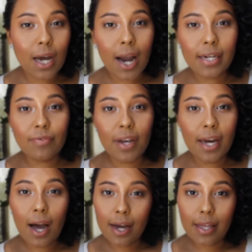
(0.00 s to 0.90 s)
kind of like
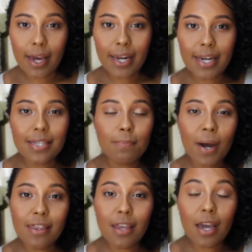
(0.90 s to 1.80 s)
highlight is
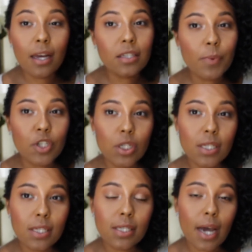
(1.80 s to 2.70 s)
my thing, especially
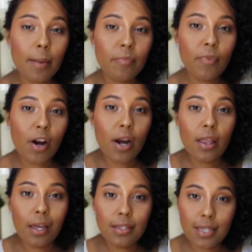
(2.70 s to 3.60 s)
since I'm very
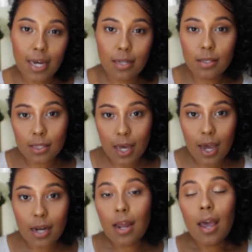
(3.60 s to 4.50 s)
like tan
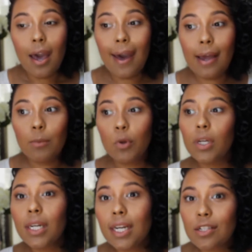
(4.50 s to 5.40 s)
skin, and I'm
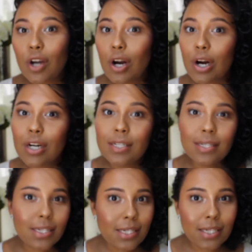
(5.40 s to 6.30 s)
only gonna get darker
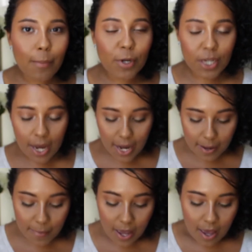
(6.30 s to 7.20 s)
since it is
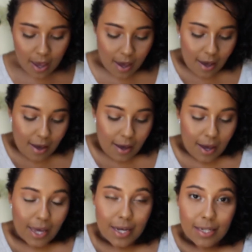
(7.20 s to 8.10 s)
summertime.
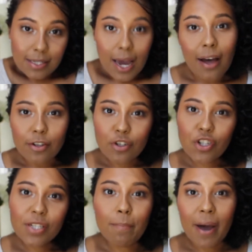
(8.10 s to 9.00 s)
And yeah, these are
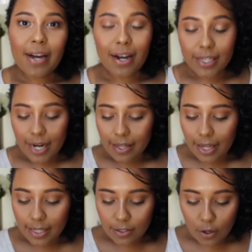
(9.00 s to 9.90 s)
just my kind of
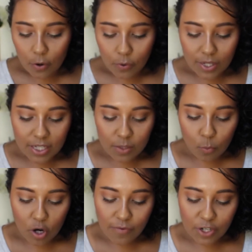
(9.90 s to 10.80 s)
highlights. So this is
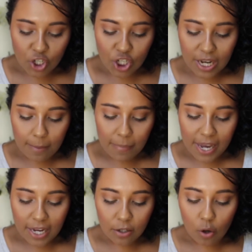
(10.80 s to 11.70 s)
more of a
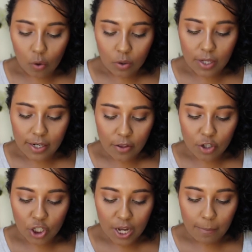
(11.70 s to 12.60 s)
champagne gold,
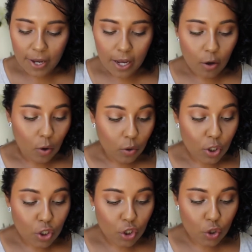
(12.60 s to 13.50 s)
another champagne
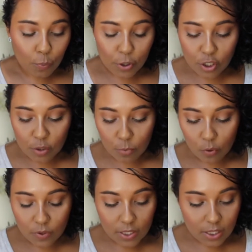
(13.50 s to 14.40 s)
gold, super
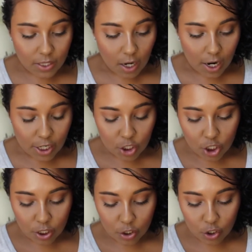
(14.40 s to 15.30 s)
smooth to the
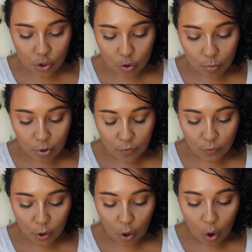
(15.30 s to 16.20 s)
touch, suitable
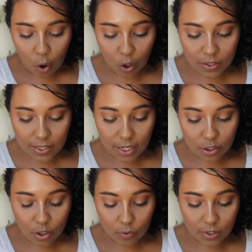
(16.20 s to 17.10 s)
for all
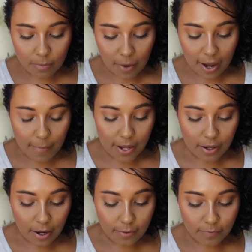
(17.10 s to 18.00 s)
skin tones in my
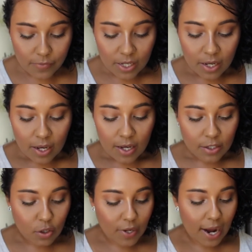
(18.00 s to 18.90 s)
opinion.
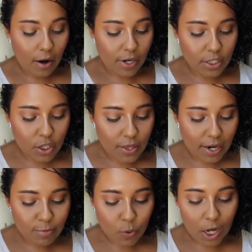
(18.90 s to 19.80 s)
So now it's good
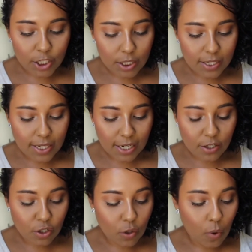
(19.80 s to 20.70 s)
that I'm swatching this
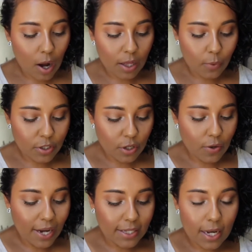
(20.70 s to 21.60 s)
next to So Hollywood so
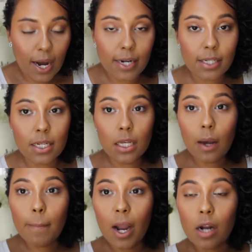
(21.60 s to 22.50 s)
you guys can kind of see the
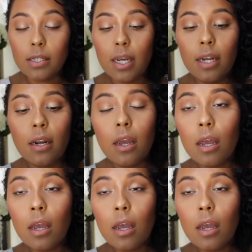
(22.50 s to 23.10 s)
comparison.